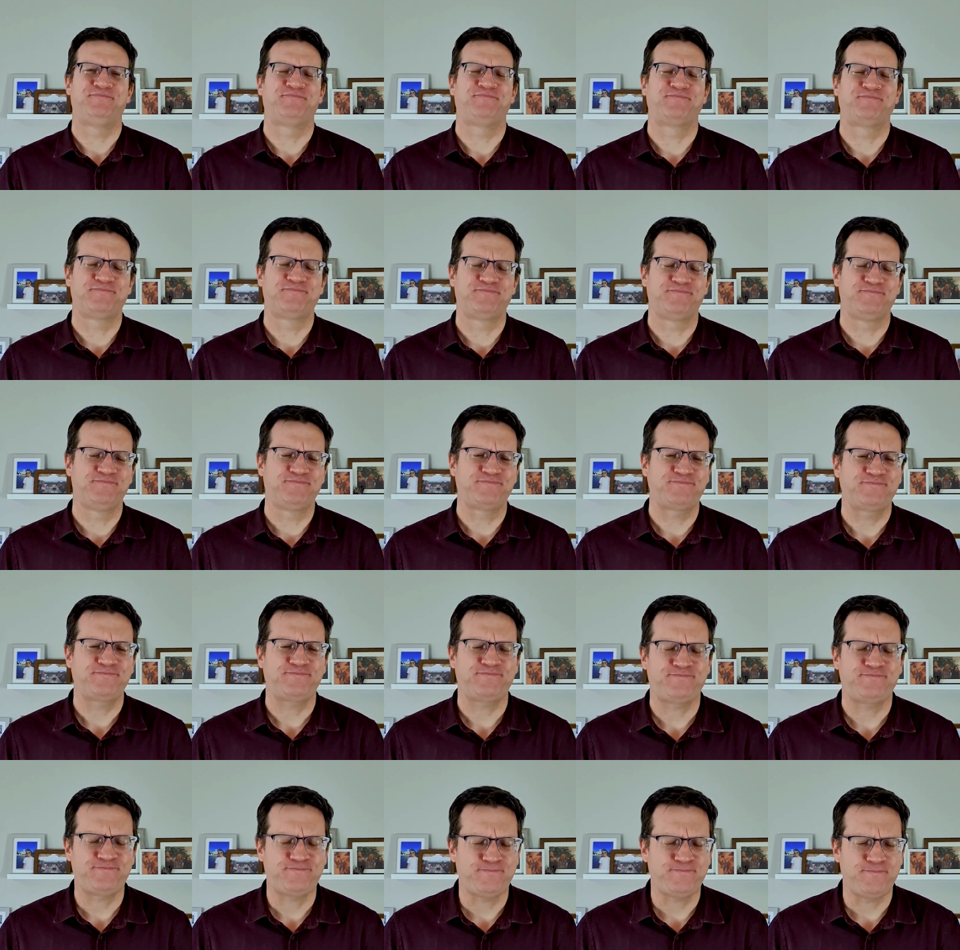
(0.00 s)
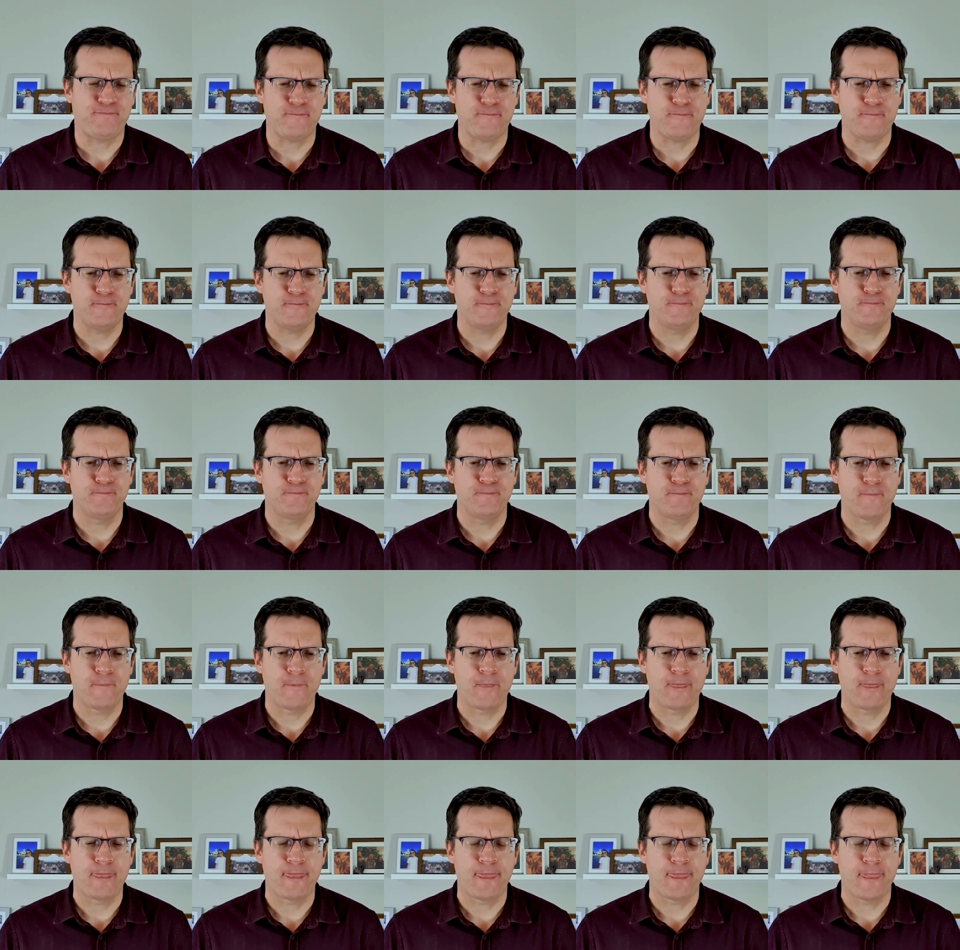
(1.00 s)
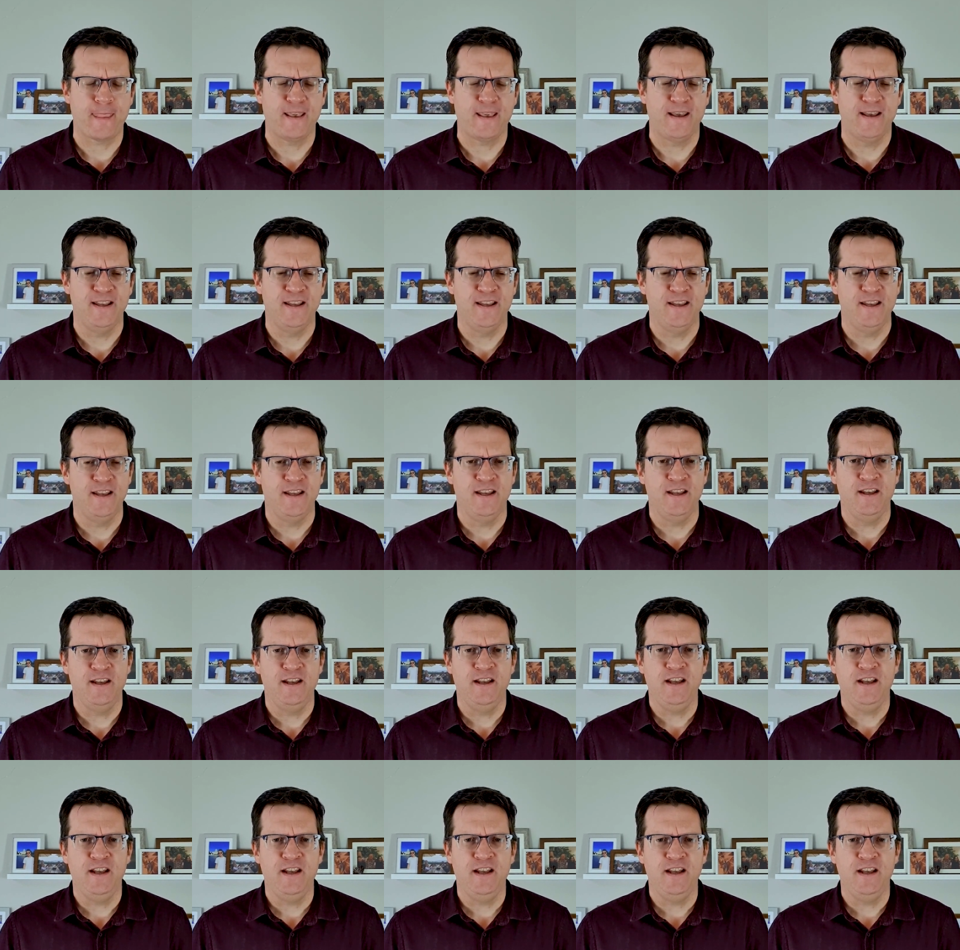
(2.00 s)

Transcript: (no one is talking)